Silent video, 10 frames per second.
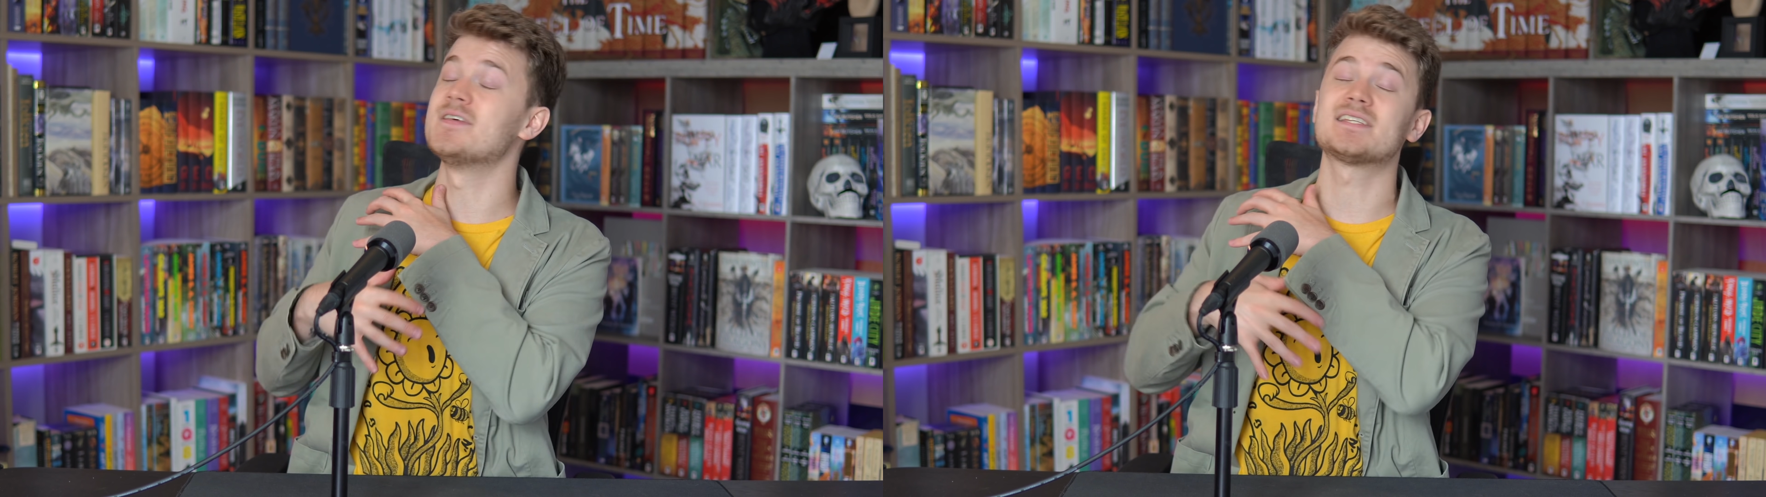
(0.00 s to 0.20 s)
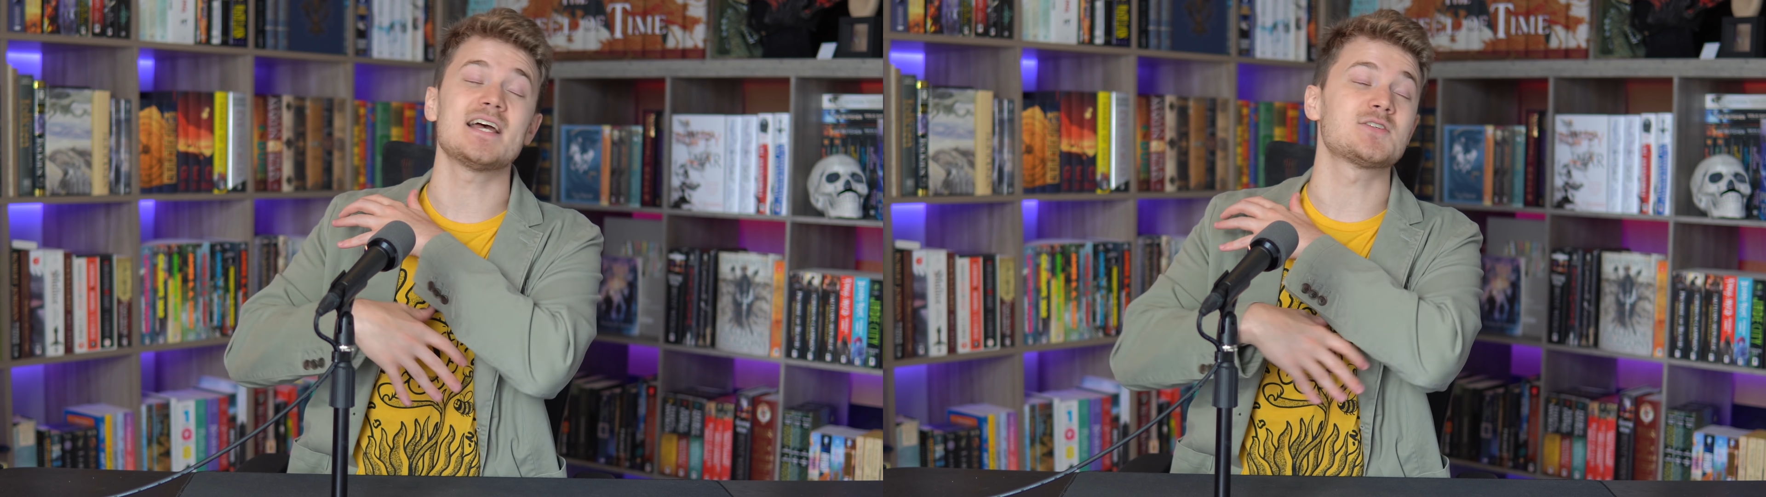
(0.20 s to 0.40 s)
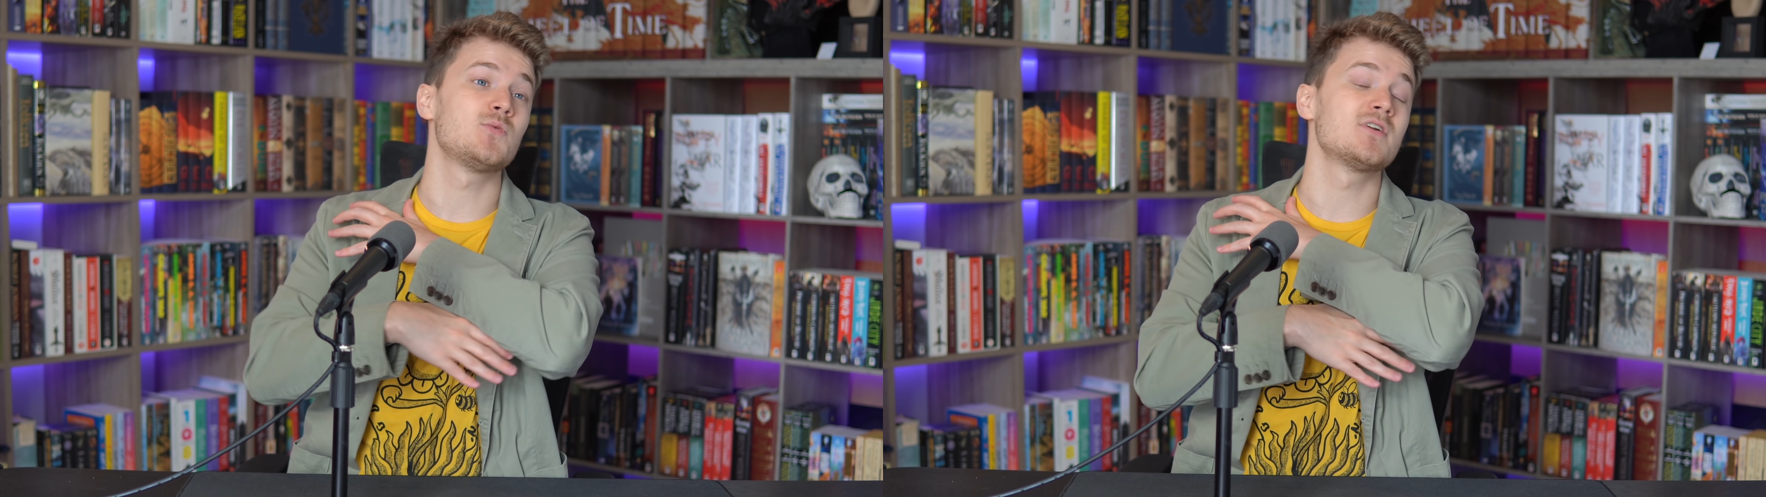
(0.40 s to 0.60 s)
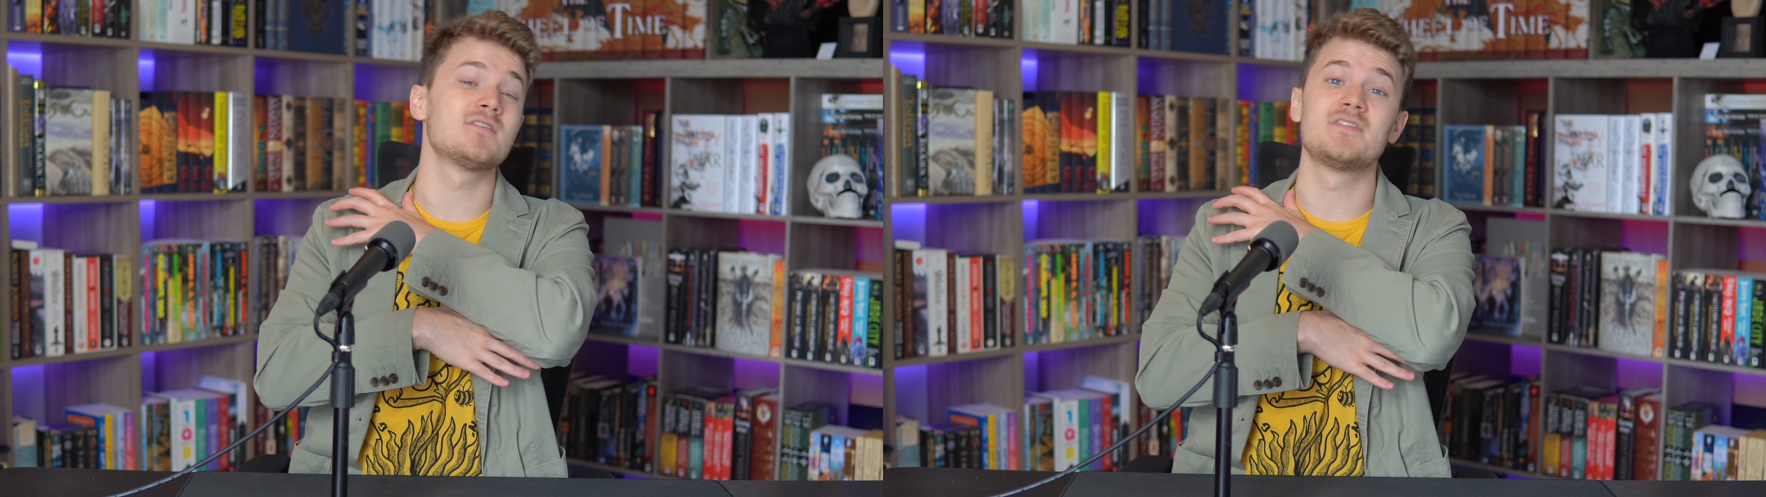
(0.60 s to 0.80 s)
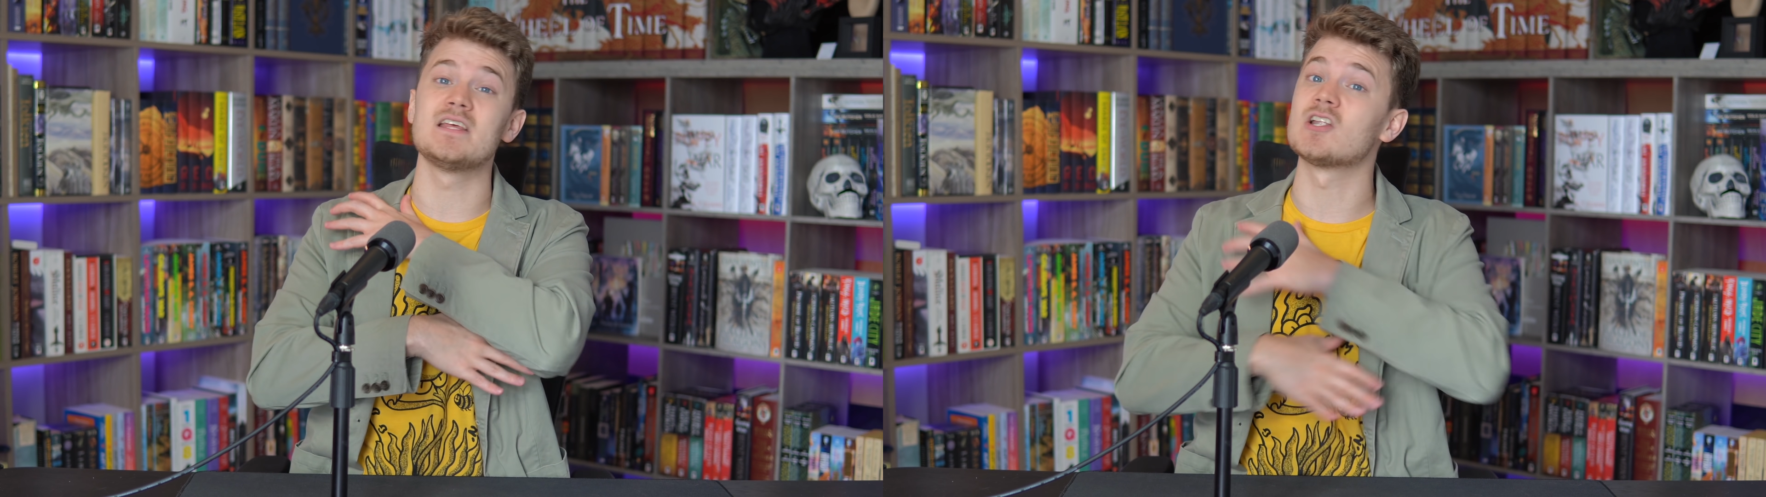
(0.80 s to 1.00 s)
this has one
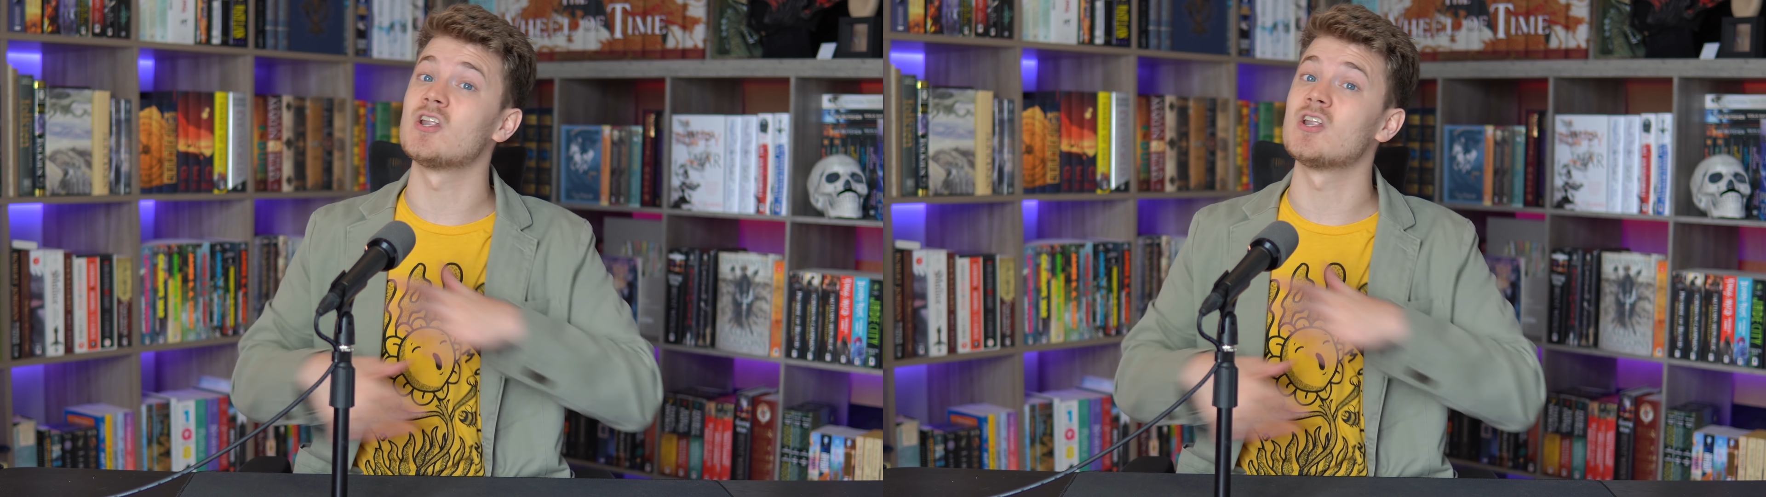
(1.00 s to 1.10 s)
of the